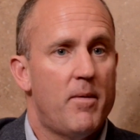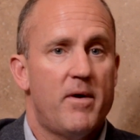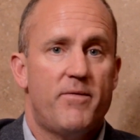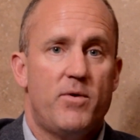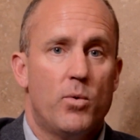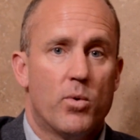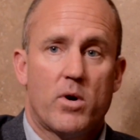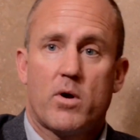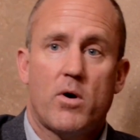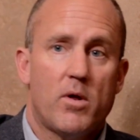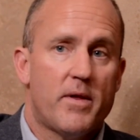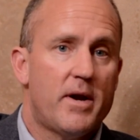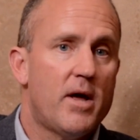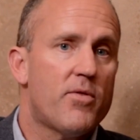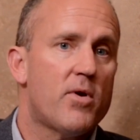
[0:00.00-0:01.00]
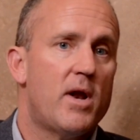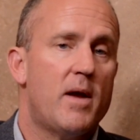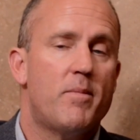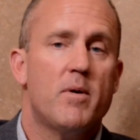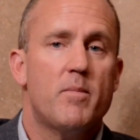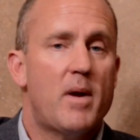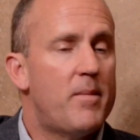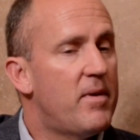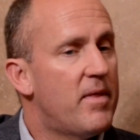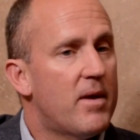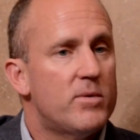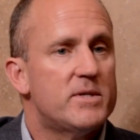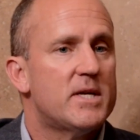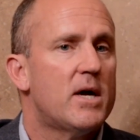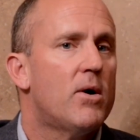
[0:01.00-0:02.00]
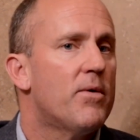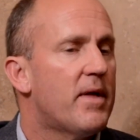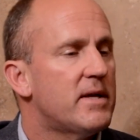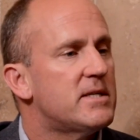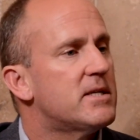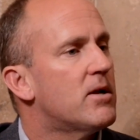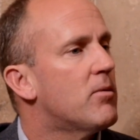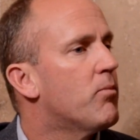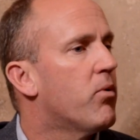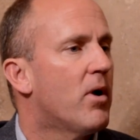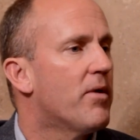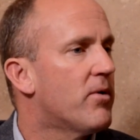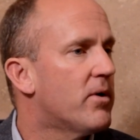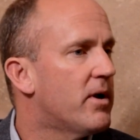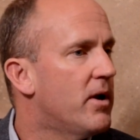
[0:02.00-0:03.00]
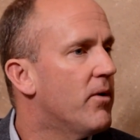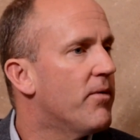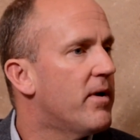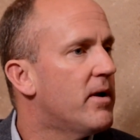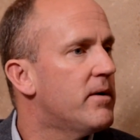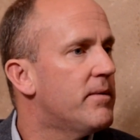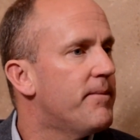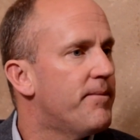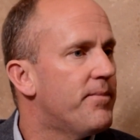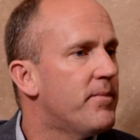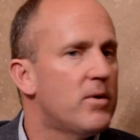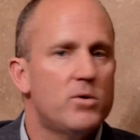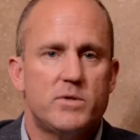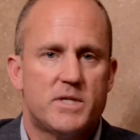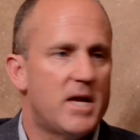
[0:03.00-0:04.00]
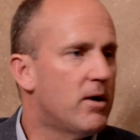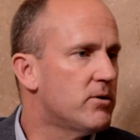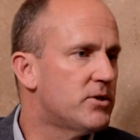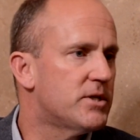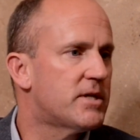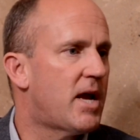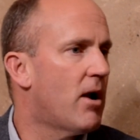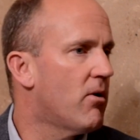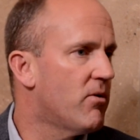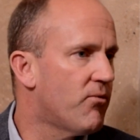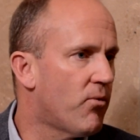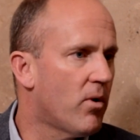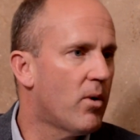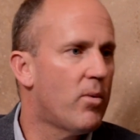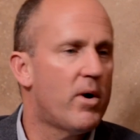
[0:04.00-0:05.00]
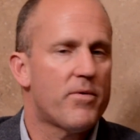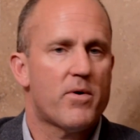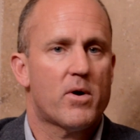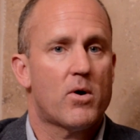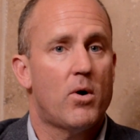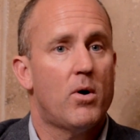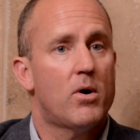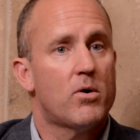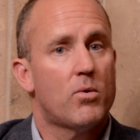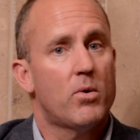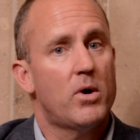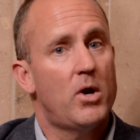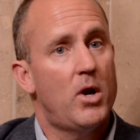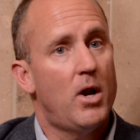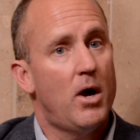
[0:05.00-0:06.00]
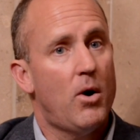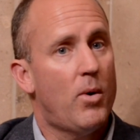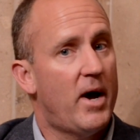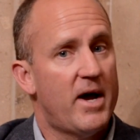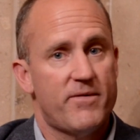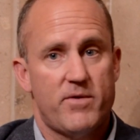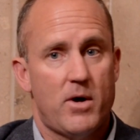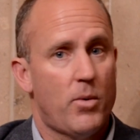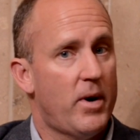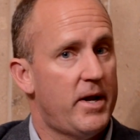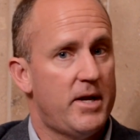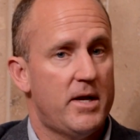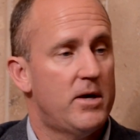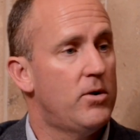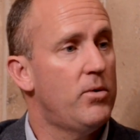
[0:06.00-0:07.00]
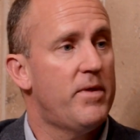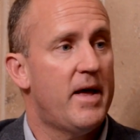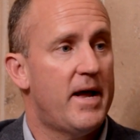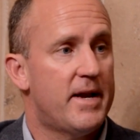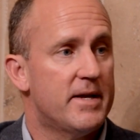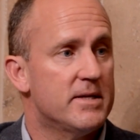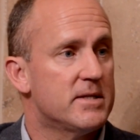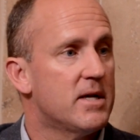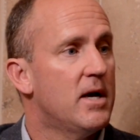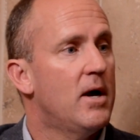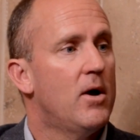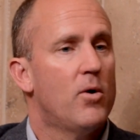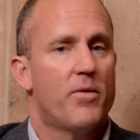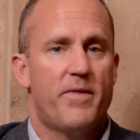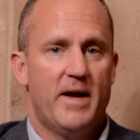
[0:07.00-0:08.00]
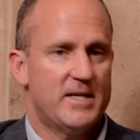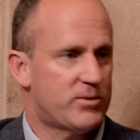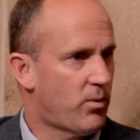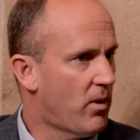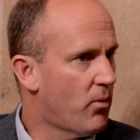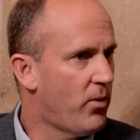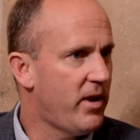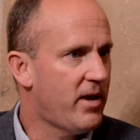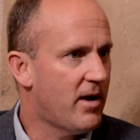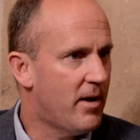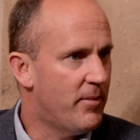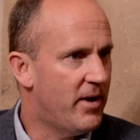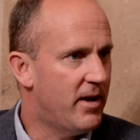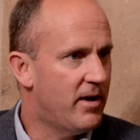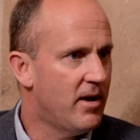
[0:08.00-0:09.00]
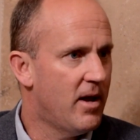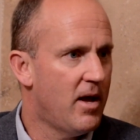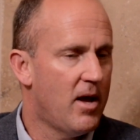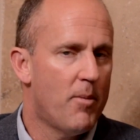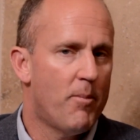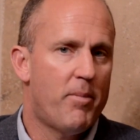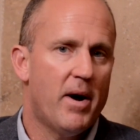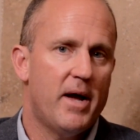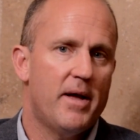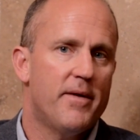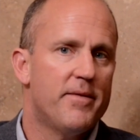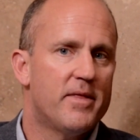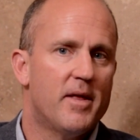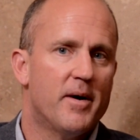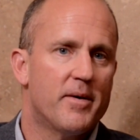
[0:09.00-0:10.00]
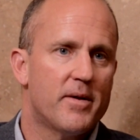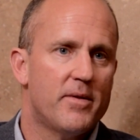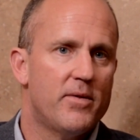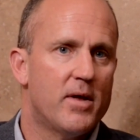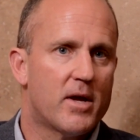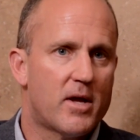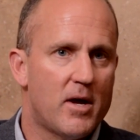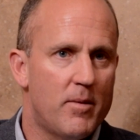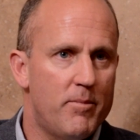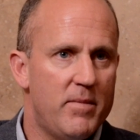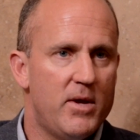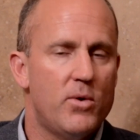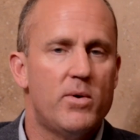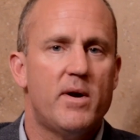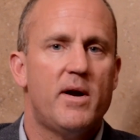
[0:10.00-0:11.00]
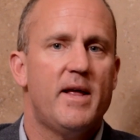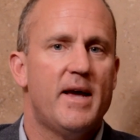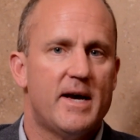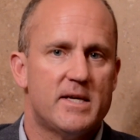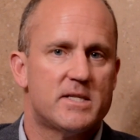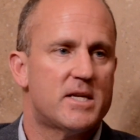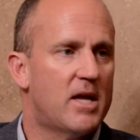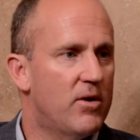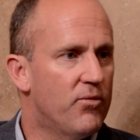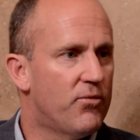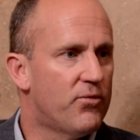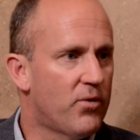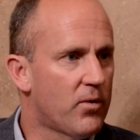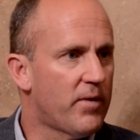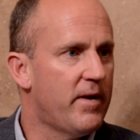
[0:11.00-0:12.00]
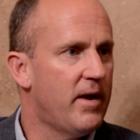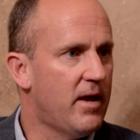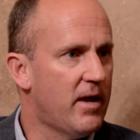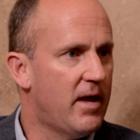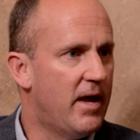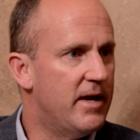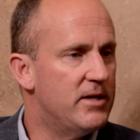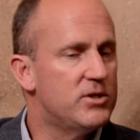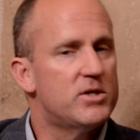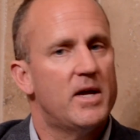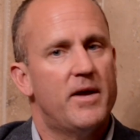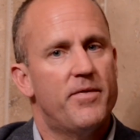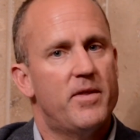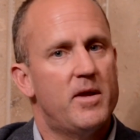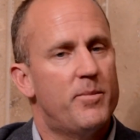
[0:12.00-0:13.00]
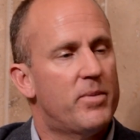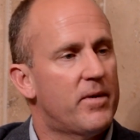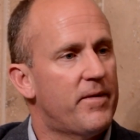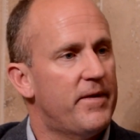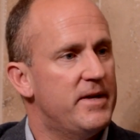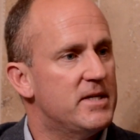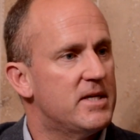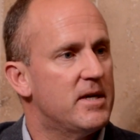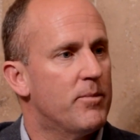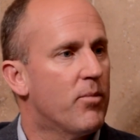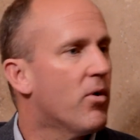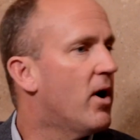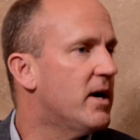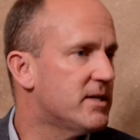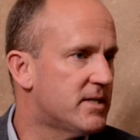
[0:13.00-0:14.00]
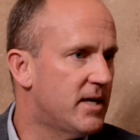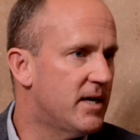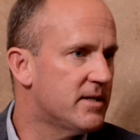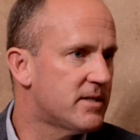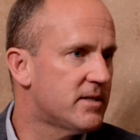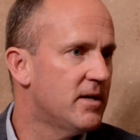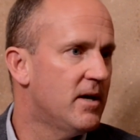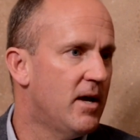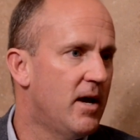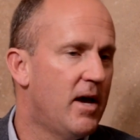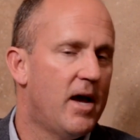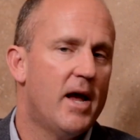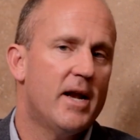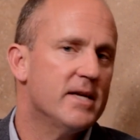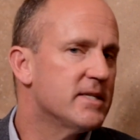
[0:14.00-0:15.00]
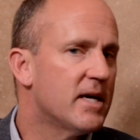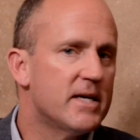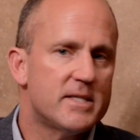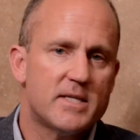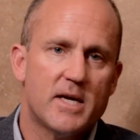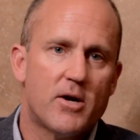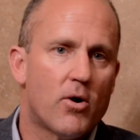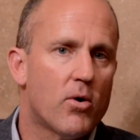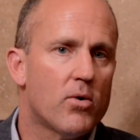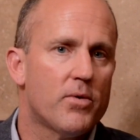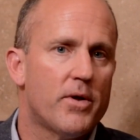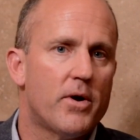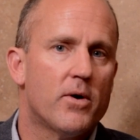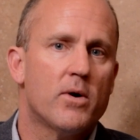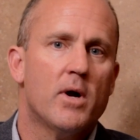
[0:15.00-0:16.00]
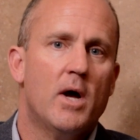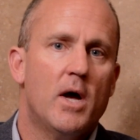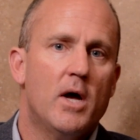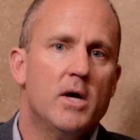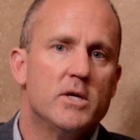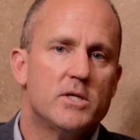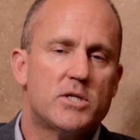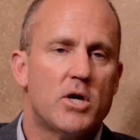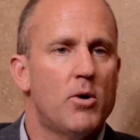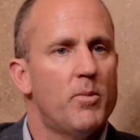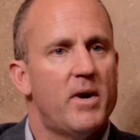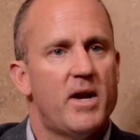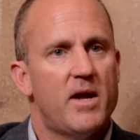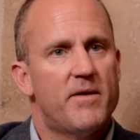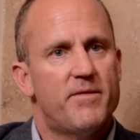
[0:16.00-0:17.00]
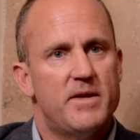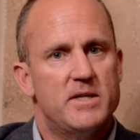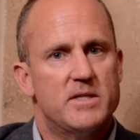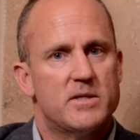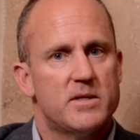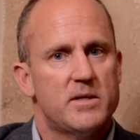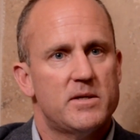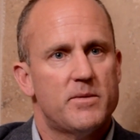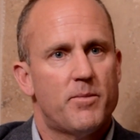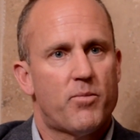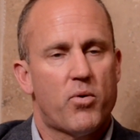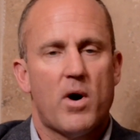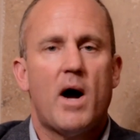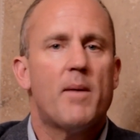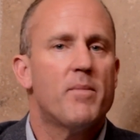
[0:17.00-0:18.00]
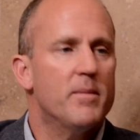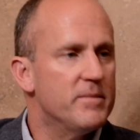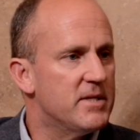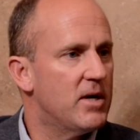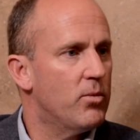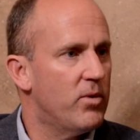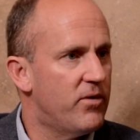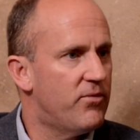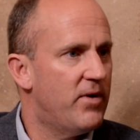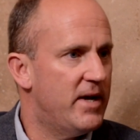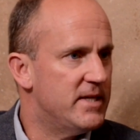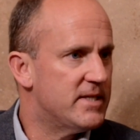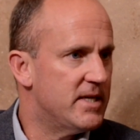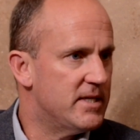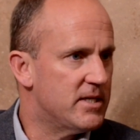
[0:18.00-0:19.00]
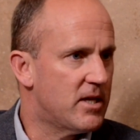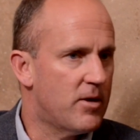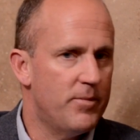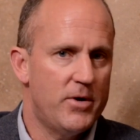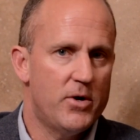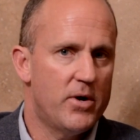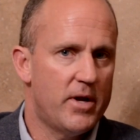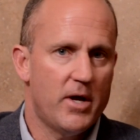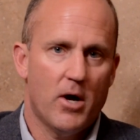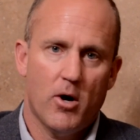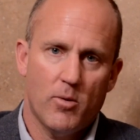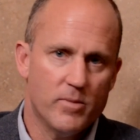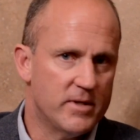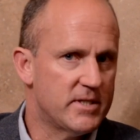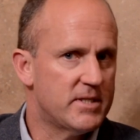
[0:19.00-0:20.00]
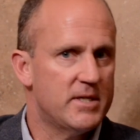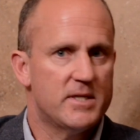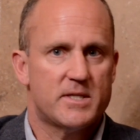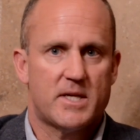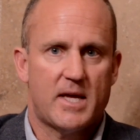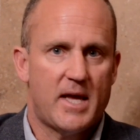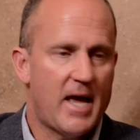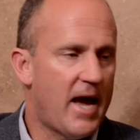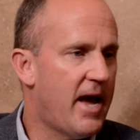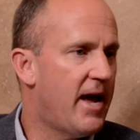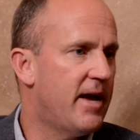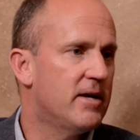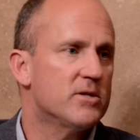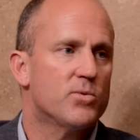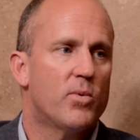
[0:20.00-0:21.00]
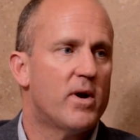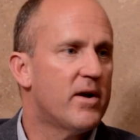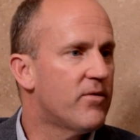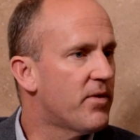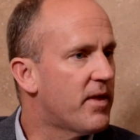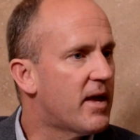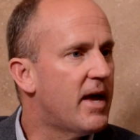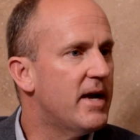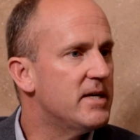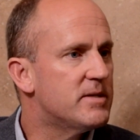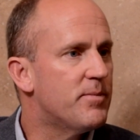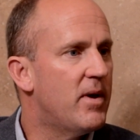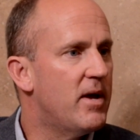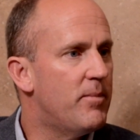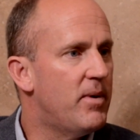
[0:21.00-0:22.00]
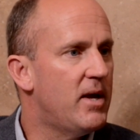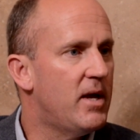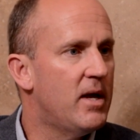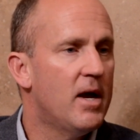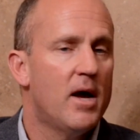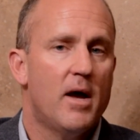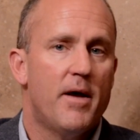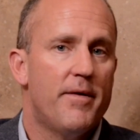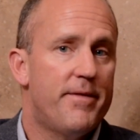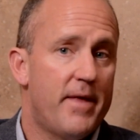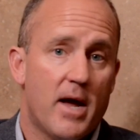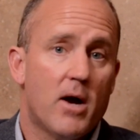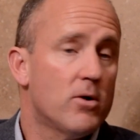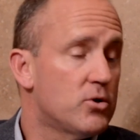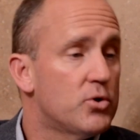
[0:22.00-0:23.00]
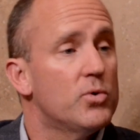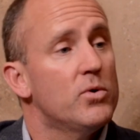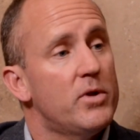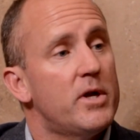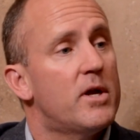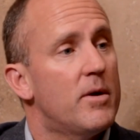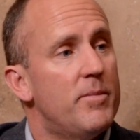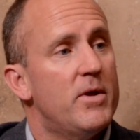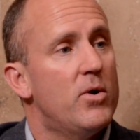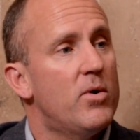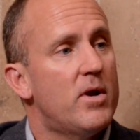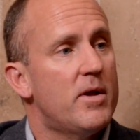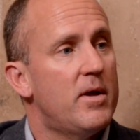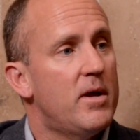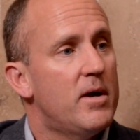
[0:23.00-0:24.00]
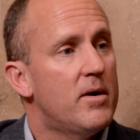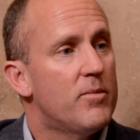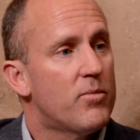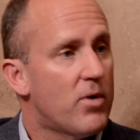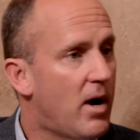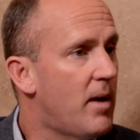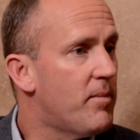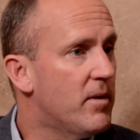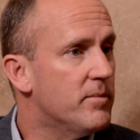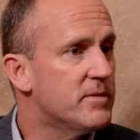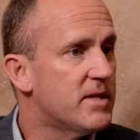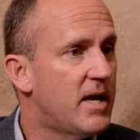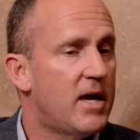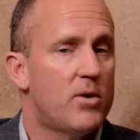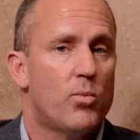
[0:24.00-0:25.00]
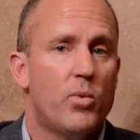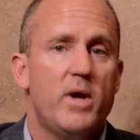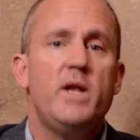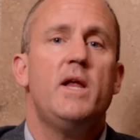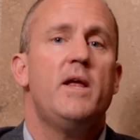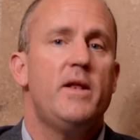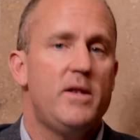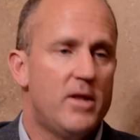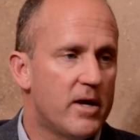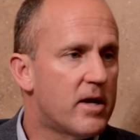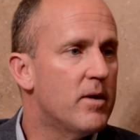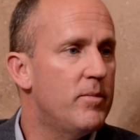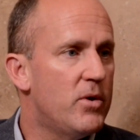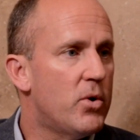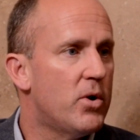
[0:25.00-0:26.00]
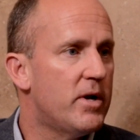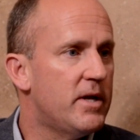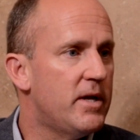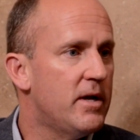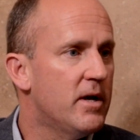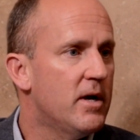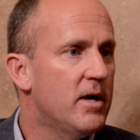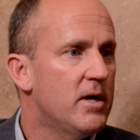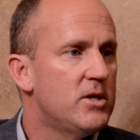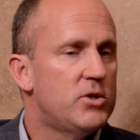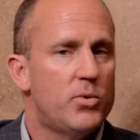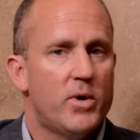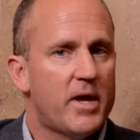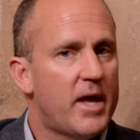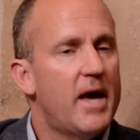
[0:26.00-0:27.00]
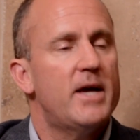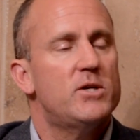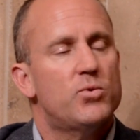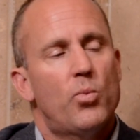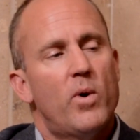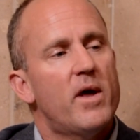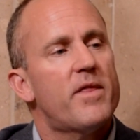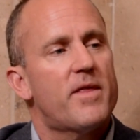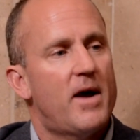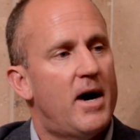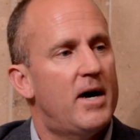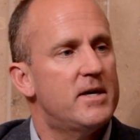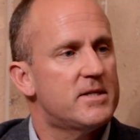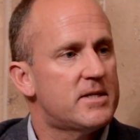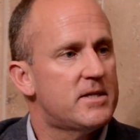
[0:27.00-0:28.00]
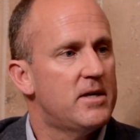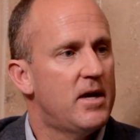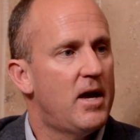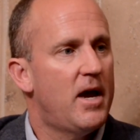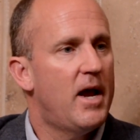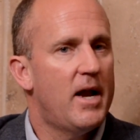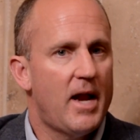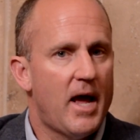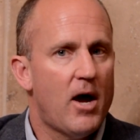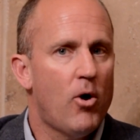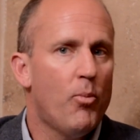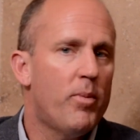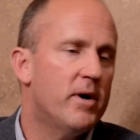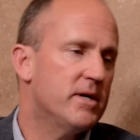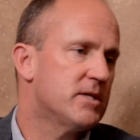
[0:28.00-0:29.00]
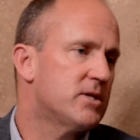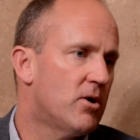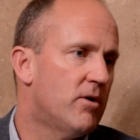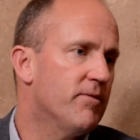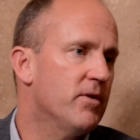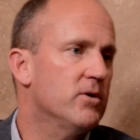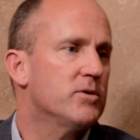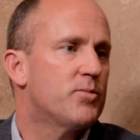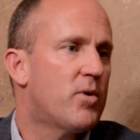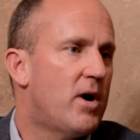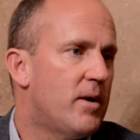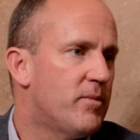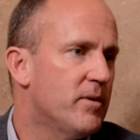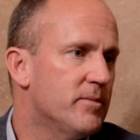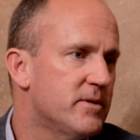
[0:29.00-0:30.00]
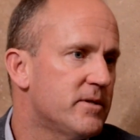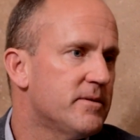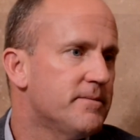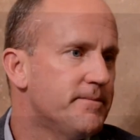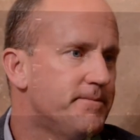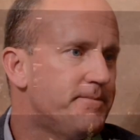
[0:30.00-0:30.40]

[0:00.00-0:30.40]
if you were to call another neighbor, maybe they would say, oh, that's their brother, who's there just caring for it while they're gone, or no, I have no idea who that is. That's where we come in. But the community has to get fully engaged in the policing process. And as I said earlier, so many of these problems that we face as a community, homelessness, gangs, whatever the case may be, they are truly community problems, and we need the community to engage with us and help us solve those problems.